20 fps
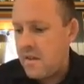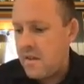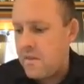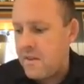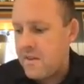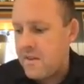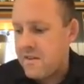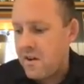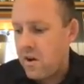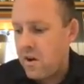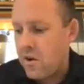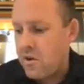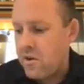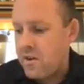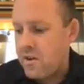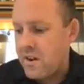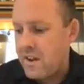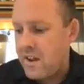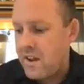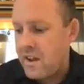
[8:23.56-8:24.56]
there's
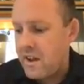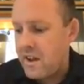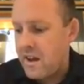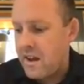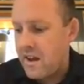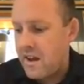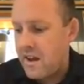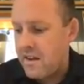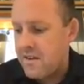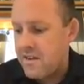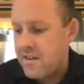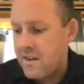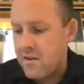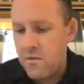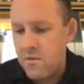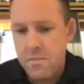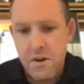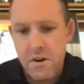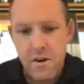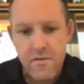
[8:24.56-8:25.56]
only a
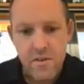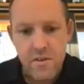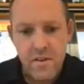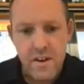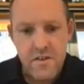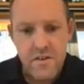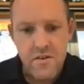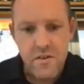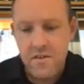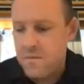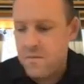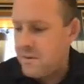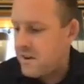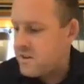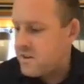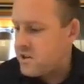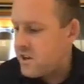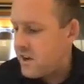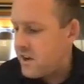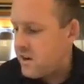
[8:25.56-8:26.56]
single pair of electrons
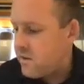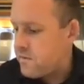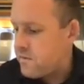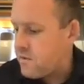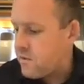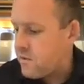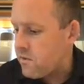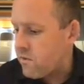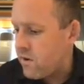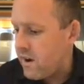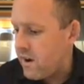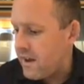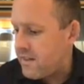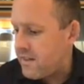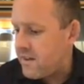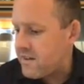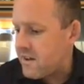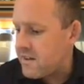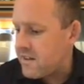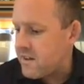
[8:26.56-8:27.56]
being shared off to the right.
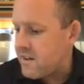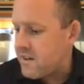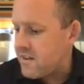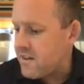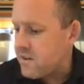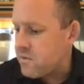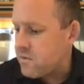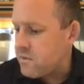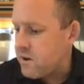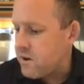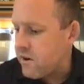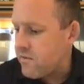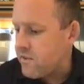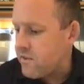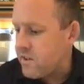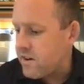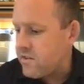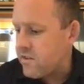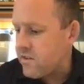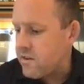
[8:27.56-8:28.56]
There's only a single pair of
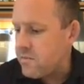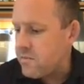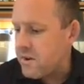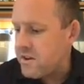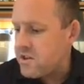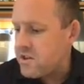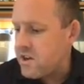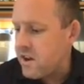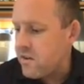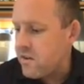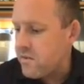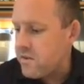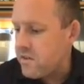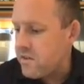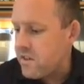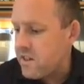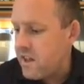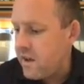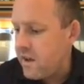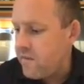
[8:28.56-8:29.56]
electrons being shared off to
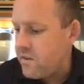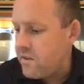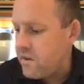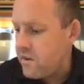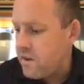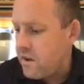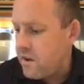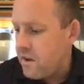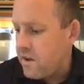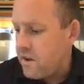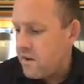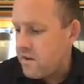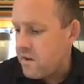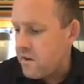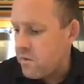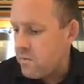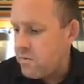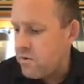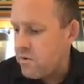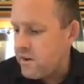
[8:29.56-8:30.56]
the left. So
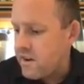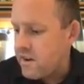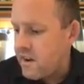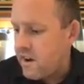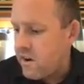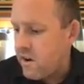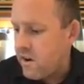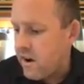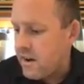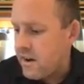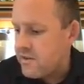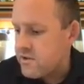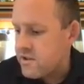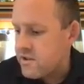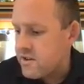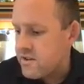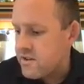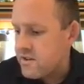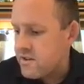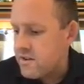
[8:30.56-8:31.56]
we'll put in our
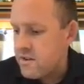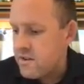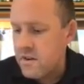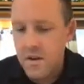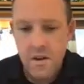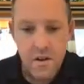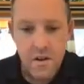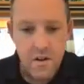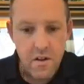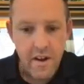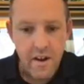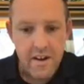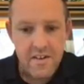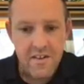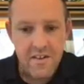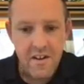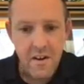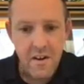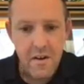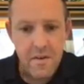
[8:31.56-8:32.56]
hydrogens like
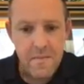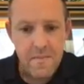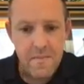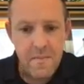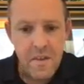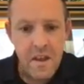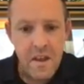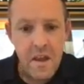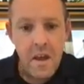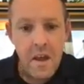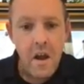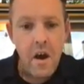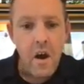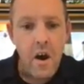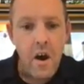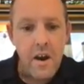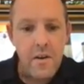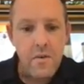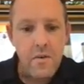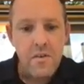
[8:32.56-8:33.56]
so.
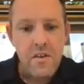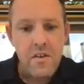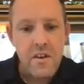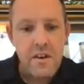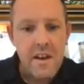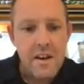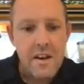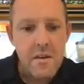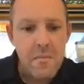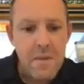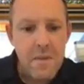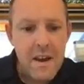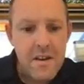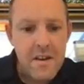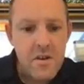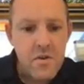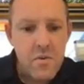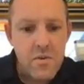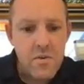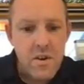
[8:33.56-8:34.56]
I also need to make
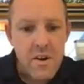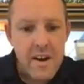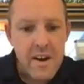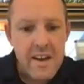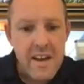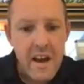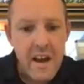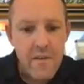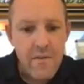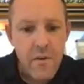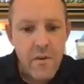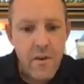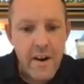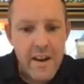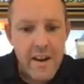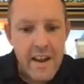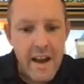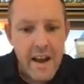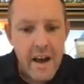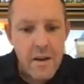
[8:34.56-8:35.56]
sure that I account for
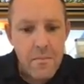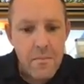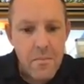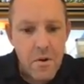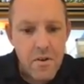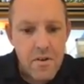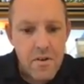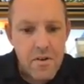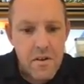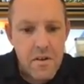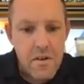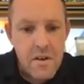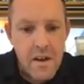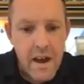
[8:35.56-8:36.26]
any unbonded